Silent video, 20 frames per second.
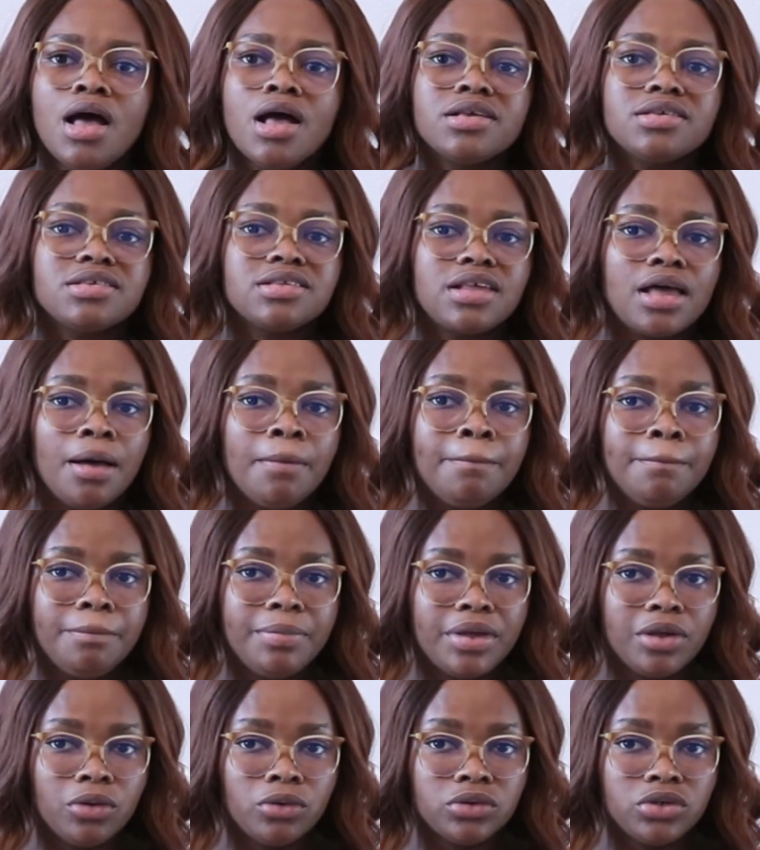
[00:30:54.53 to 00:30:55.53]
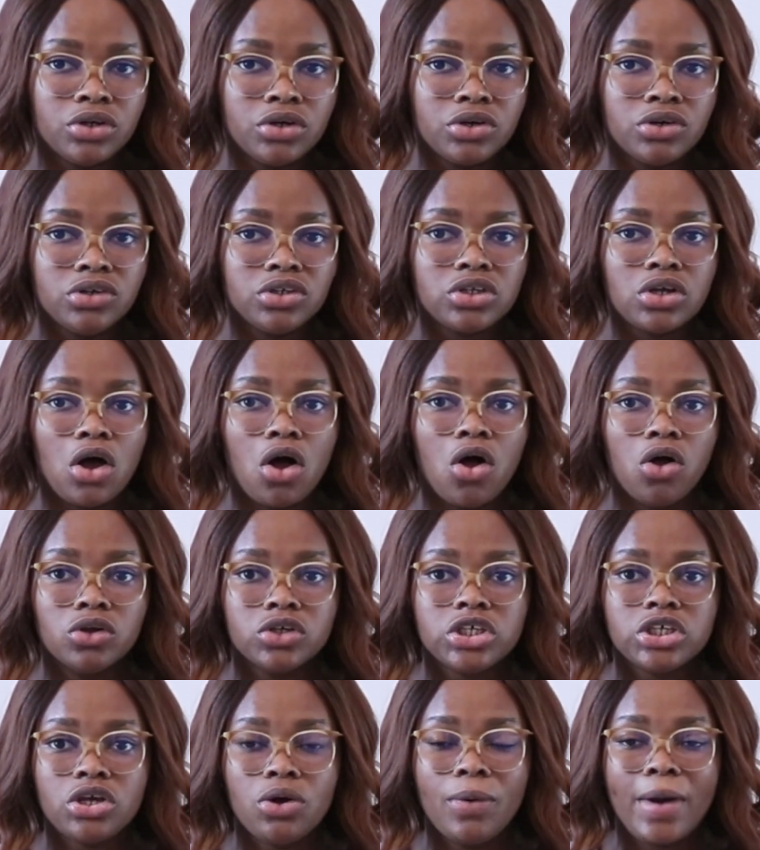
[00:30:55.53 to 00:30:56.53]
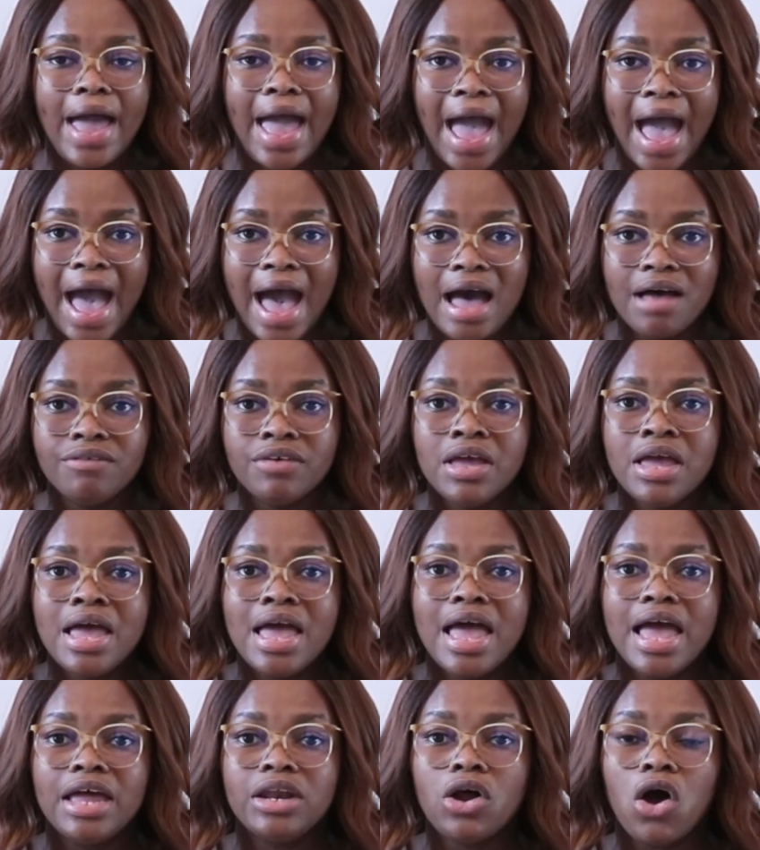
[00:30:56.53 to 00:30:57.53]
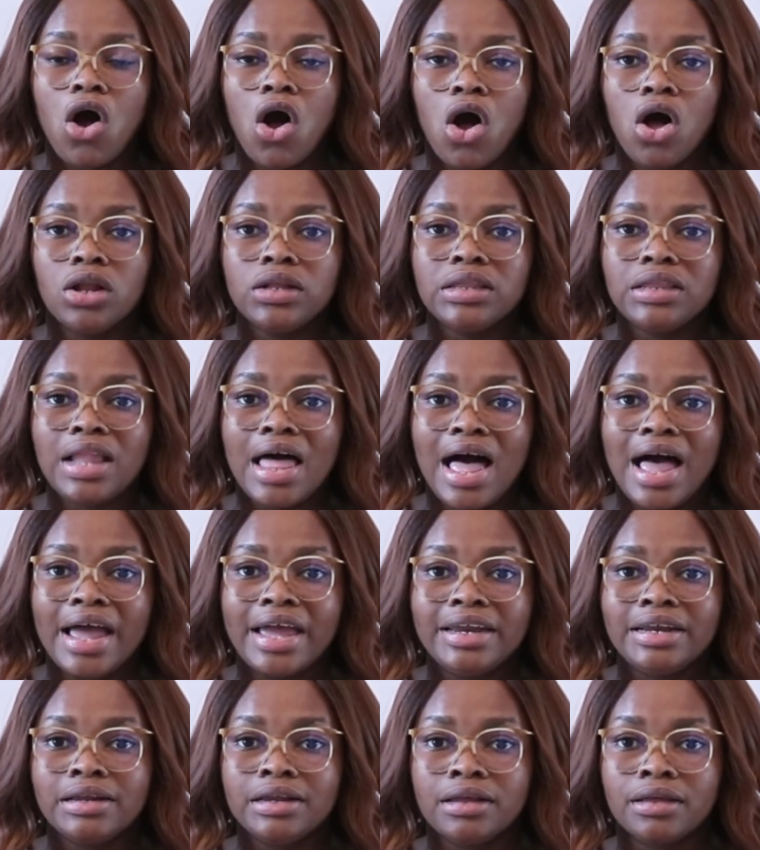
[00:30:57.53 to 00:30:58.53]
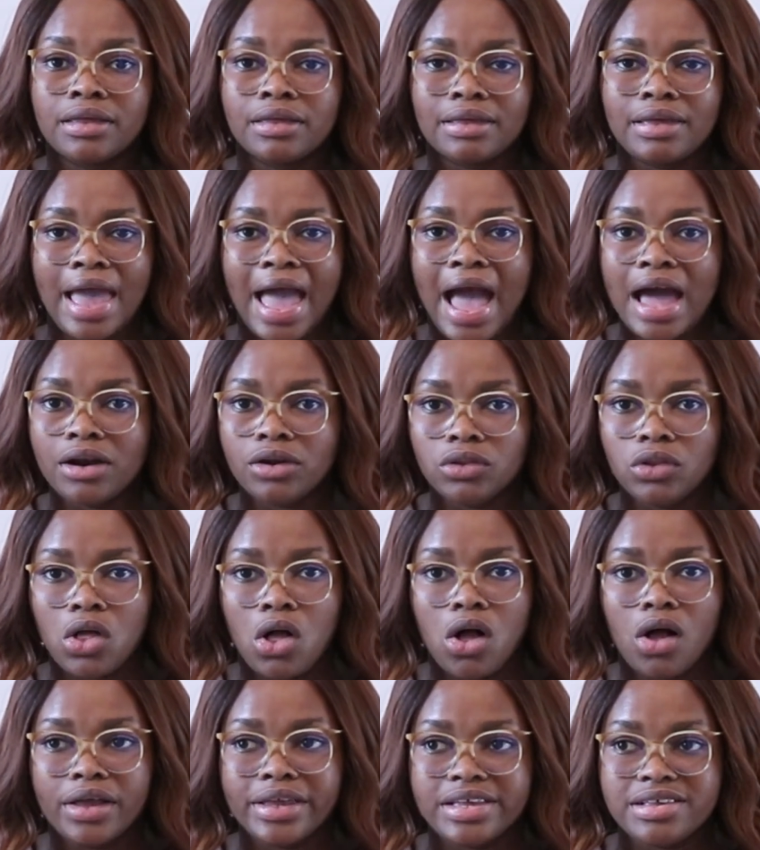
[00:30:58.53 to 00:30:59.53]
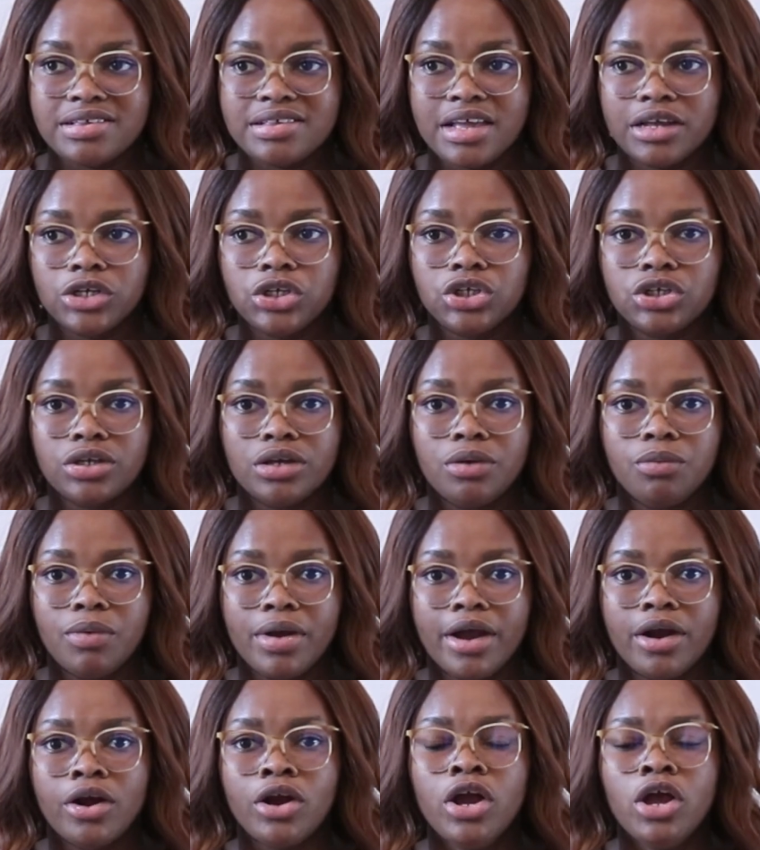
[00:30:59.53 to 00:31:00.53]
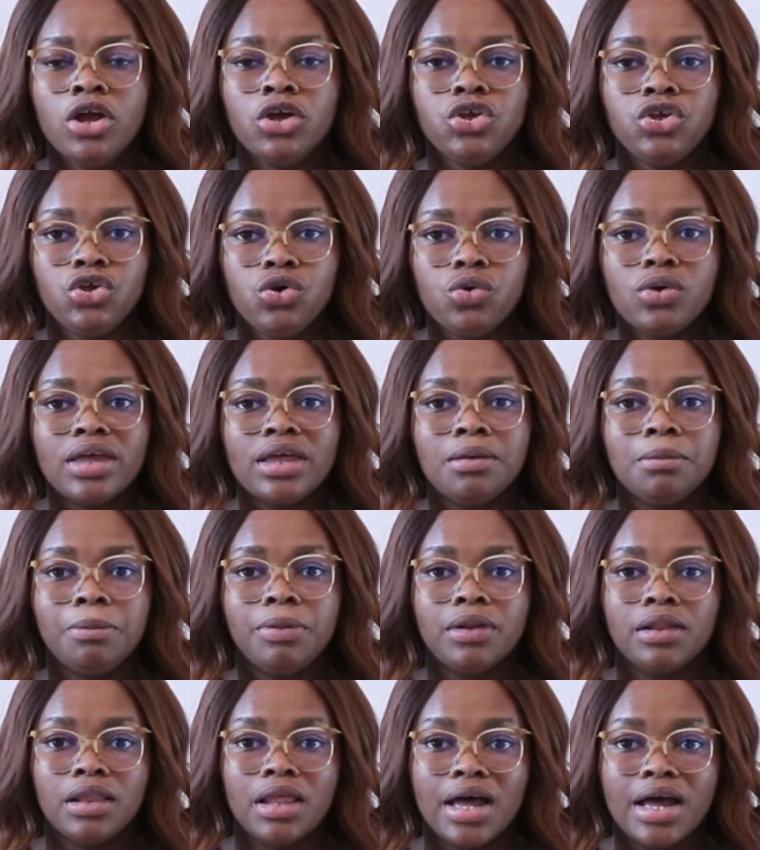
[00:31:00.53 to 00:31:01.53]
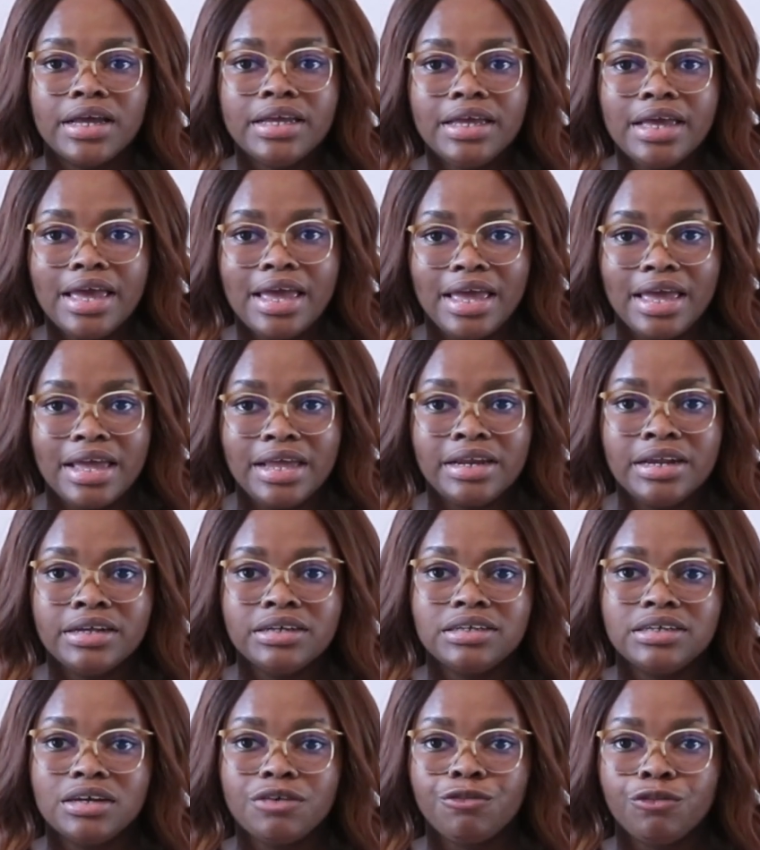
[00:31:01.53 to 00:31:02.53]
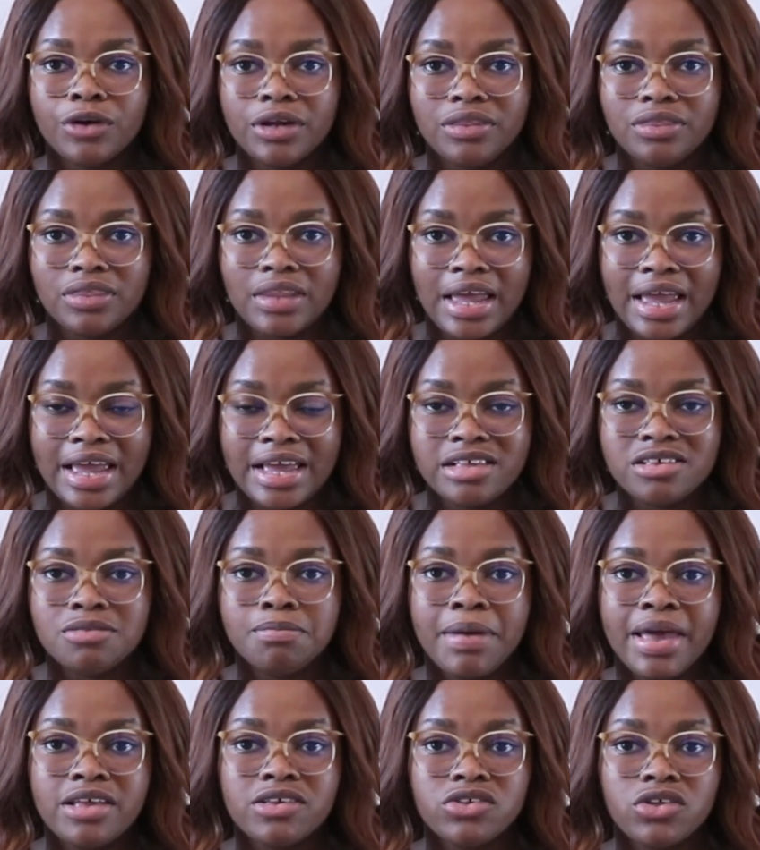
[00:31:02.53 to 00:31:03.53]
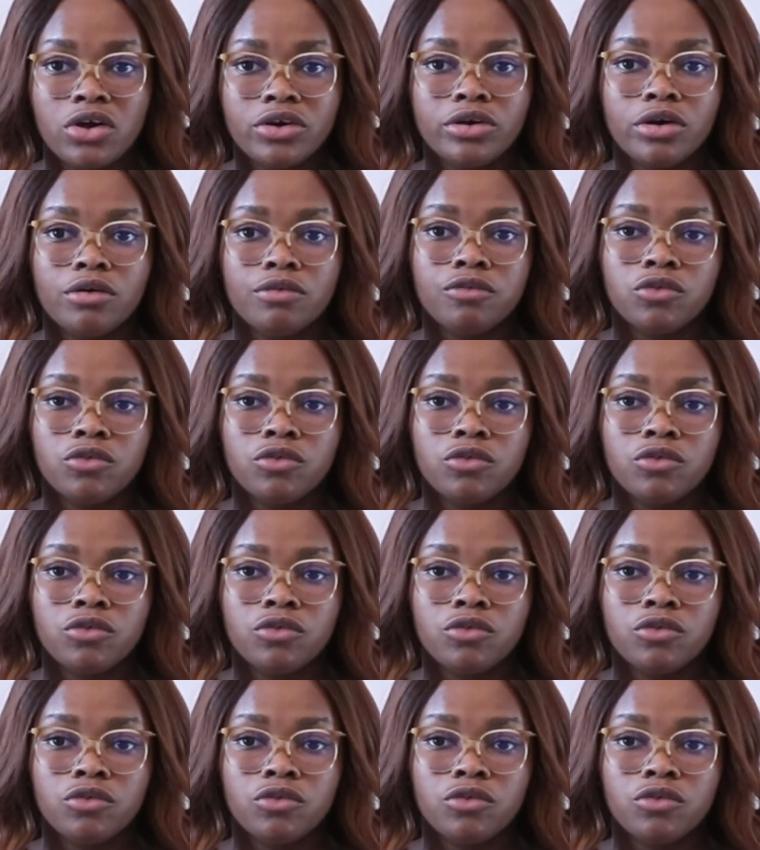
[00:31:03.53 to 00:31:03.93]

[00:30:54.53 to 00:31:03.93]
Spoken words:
Some builders also have an online catalog, essentially, where you can plug in different things based on your